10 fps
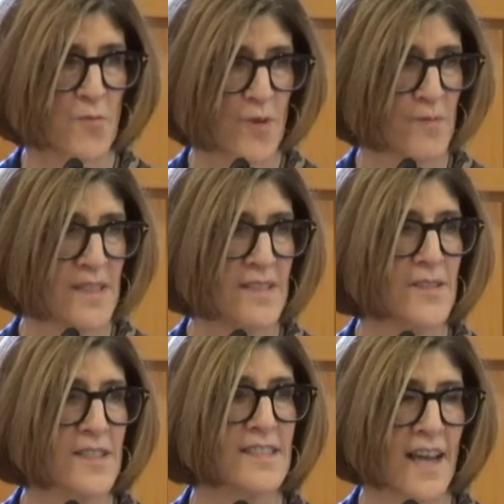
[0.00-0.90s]
room
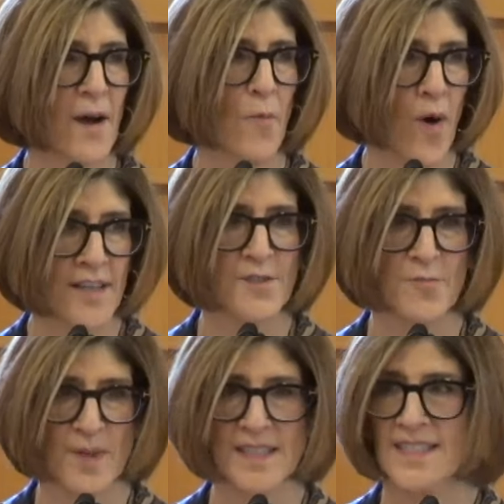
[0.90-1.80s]
does not want to
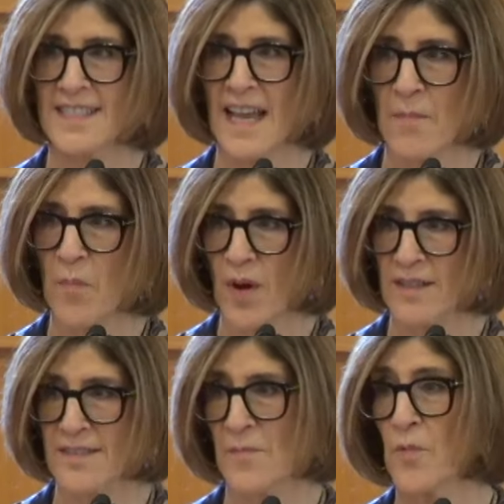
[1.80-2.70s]
read the same
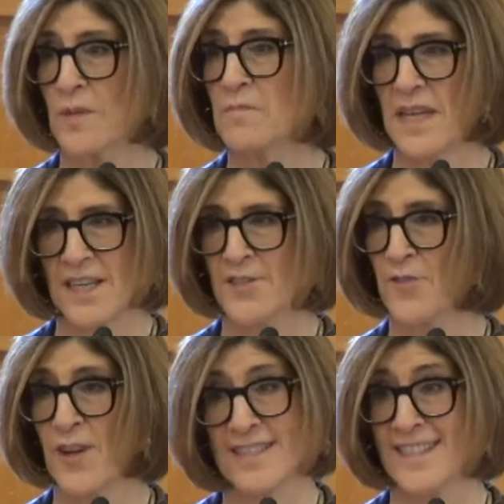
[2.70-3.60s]
books and wouldn't be
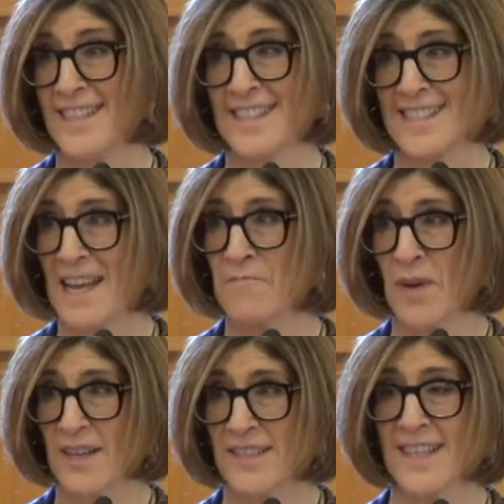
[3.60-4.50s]
interested in the same
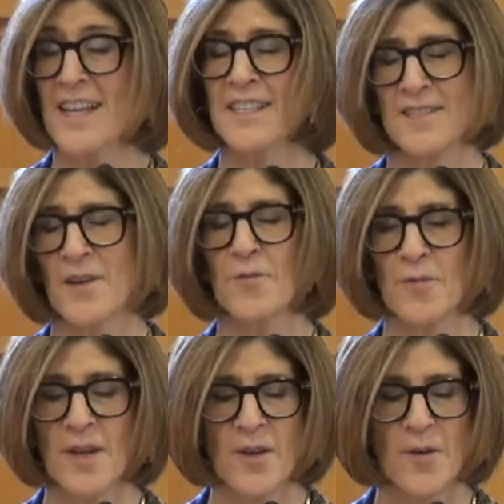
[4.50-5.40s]
books. So
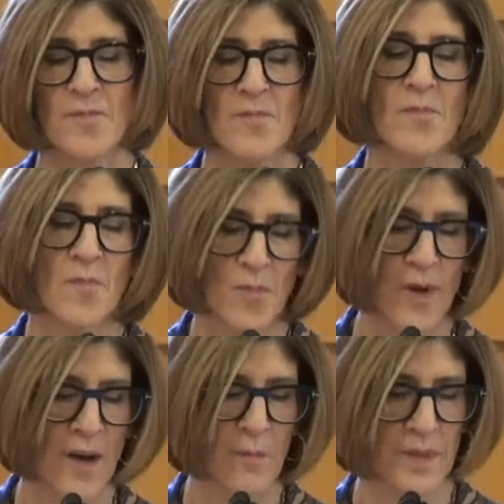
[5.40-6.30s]
we
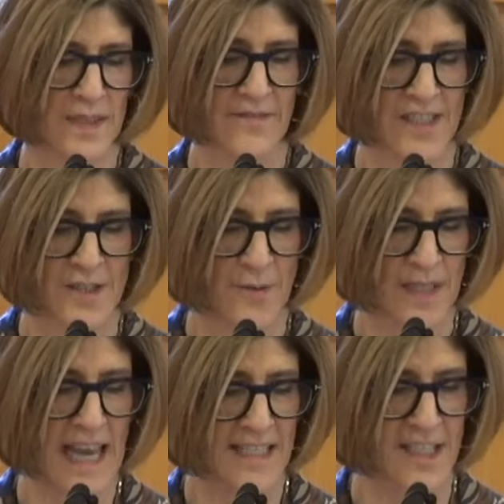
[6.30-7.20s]
don't believe in doing
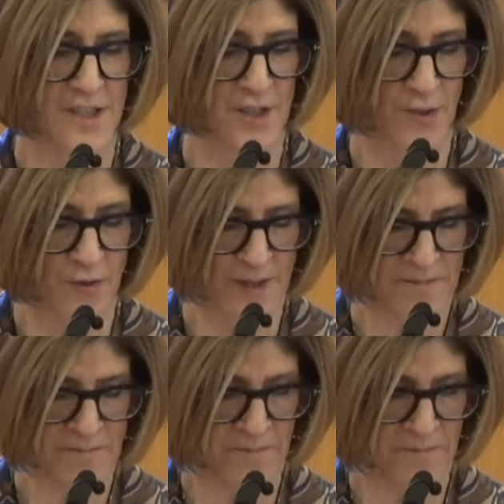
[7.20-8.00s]
that to children.